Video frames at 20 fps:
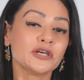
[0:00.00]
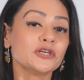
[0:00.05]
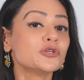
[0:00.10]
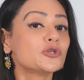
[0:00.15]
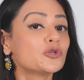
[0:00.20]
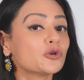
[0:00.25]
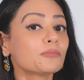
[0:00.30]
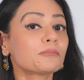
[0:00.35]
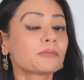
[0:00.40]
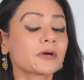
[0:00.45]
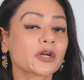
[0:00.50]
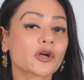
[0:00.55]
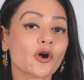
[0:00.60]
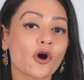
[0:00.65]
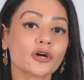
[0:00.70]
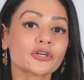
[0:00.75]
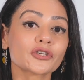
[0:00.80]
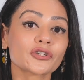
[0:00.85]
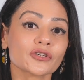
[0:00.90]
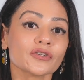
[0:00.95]
2
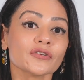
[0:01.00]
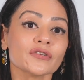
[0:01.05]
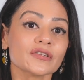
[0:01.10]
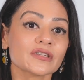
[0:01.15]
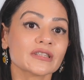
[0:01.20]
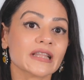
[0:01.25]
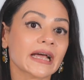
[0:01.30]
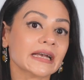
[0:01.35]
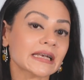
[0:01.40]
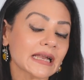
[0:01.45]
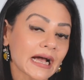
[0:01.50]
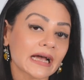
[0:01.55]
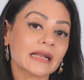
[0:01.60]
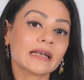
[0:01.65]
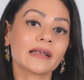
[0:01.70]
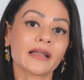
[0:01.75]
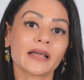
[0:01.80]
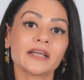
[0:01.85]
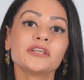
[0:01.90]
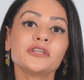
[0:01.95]
precautions that
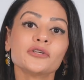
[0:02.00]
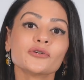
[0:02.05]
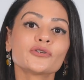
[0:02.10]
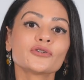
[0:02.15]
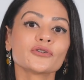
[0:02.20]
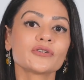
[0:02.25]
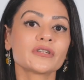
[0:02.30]
I'd like you to